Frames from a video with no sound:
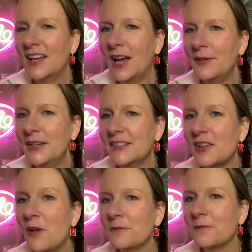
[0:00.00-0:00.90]
I mean, it's
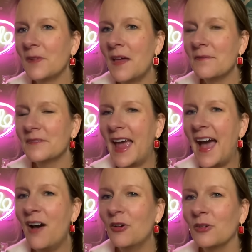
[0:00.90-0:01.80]
all fluffed
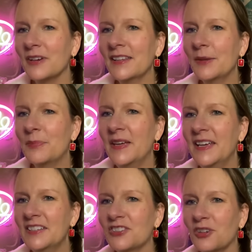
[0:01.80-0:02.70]
out in the
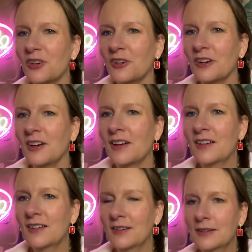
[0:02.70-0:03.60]
picture.
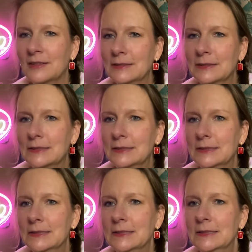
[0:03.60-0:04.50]

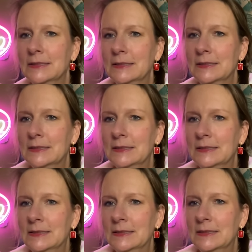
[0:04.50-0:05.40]
I'm
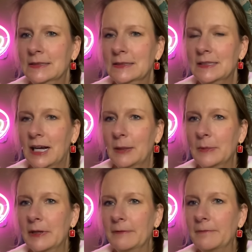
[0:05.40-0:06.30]

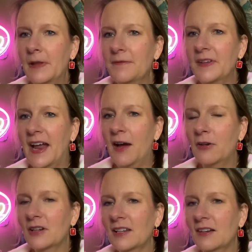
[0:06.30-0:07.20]
going to fluff it out
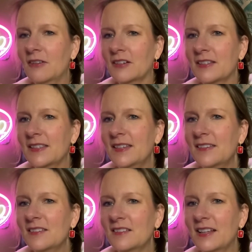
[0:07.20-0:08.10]
a little because it
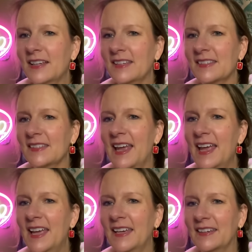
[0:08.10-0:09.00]
does look like a
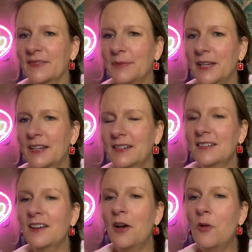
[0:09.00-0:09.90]
snake. But
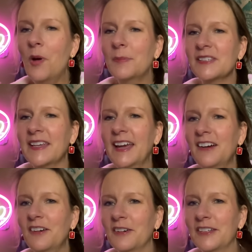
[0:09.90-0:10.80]
no, I'm
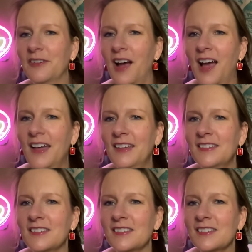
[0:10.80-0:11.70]
scared, you
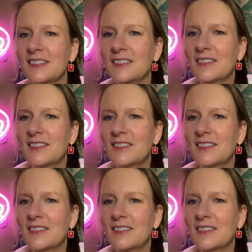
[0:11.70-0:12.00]
guys.